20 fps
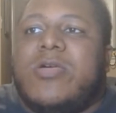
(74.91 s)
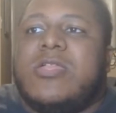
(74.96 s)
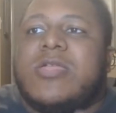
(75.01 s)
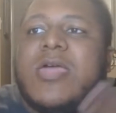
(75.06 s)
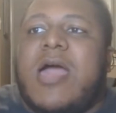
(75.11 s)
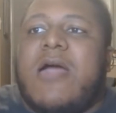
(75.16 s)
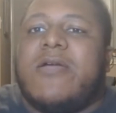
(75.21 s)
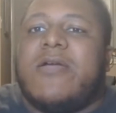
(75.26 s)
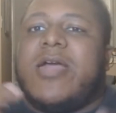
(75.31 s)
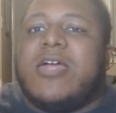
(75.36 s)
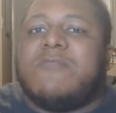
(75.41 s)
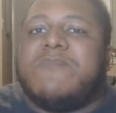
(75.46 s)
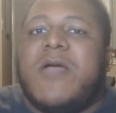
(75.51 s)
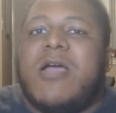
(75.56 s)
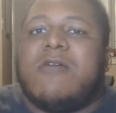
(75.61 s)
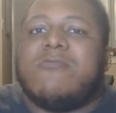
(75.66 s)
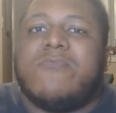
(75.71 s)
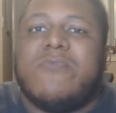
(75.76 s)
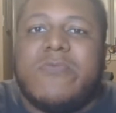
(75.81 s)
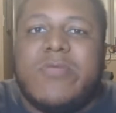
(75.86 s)
how he got his
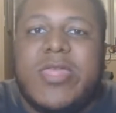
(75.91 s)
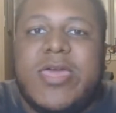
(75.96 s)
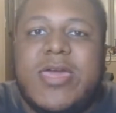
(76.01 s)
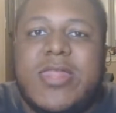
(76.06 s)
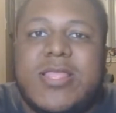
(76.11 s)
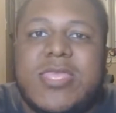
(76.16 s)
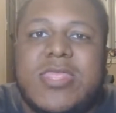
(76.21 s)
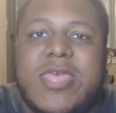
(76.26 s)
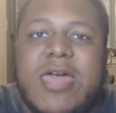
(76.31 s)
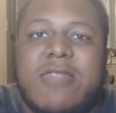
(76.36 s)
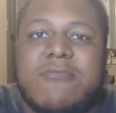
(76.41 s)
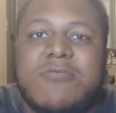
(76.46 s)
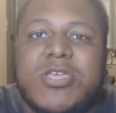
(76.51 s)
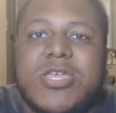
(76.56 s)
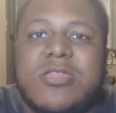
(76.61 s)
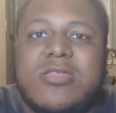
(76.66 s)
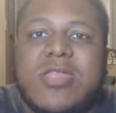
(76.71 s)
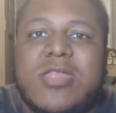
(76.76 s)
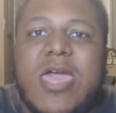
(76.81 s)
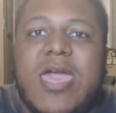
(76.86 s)
powers were related to that of
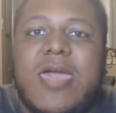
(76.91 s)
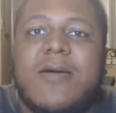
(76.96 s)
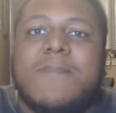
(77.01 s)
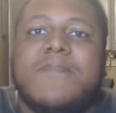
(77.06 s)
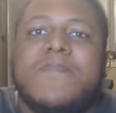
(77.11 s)
Shazam.